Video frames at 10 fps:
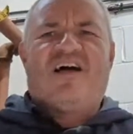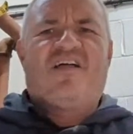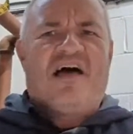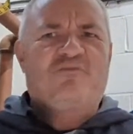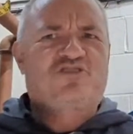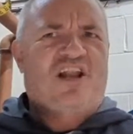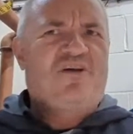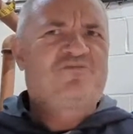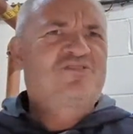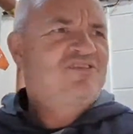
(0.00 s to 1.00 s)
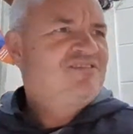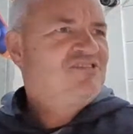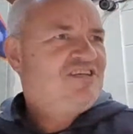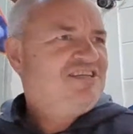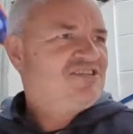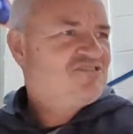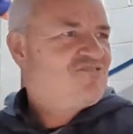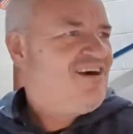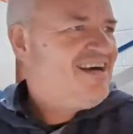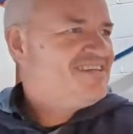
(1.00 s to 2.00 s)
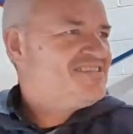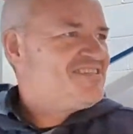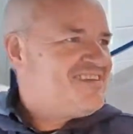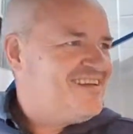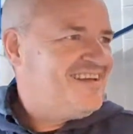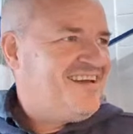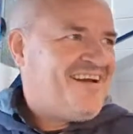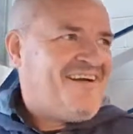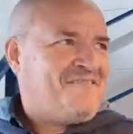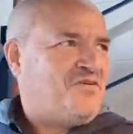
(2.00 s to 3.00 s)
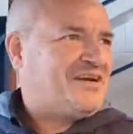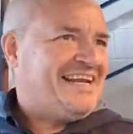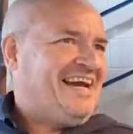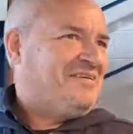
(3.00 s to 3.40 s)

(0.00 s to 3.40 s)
That was close. Jesus Christ. Fucking hell.